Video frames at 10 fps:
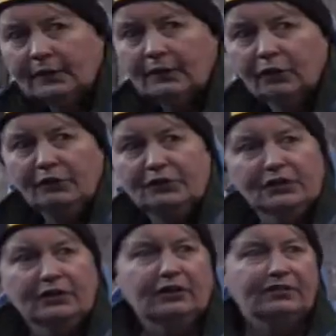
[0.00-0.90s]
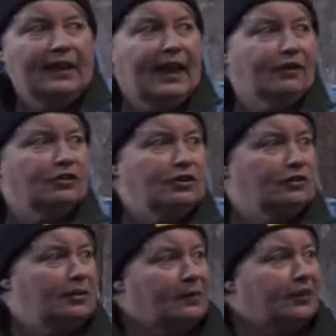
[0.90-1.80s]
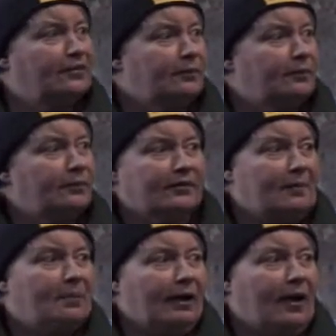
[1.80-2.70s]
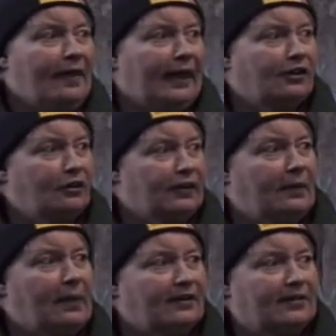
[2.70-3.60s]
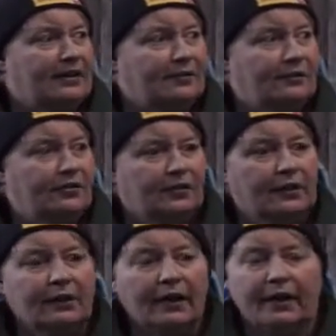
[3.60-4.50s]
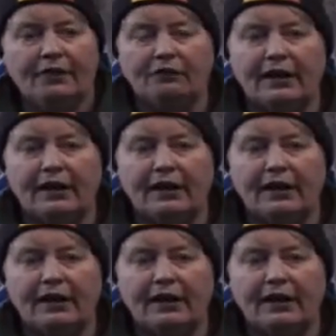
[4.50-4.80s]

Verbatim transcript: all of a sudden you see how you do something sim simple like that, you don't think it makes any difference. And the